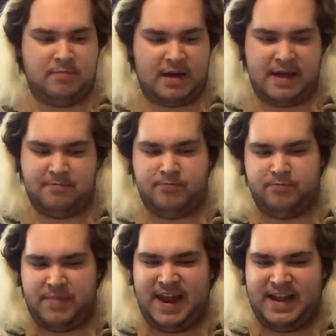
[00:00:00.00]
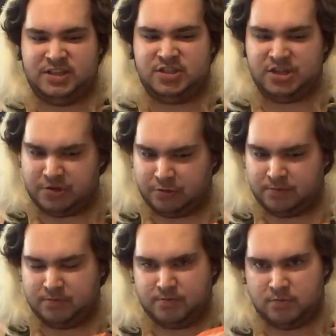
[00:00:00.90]
I managed to
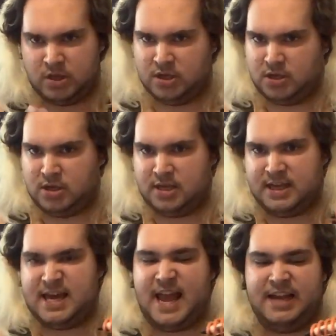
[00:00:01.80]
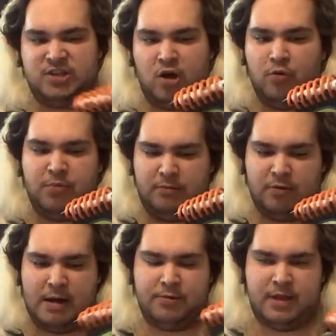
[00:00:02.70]
get it to open
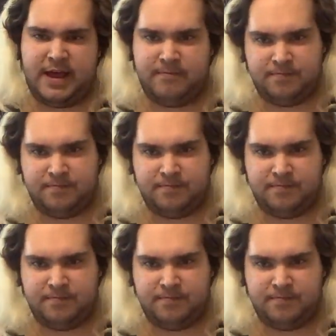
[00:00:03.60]
properly.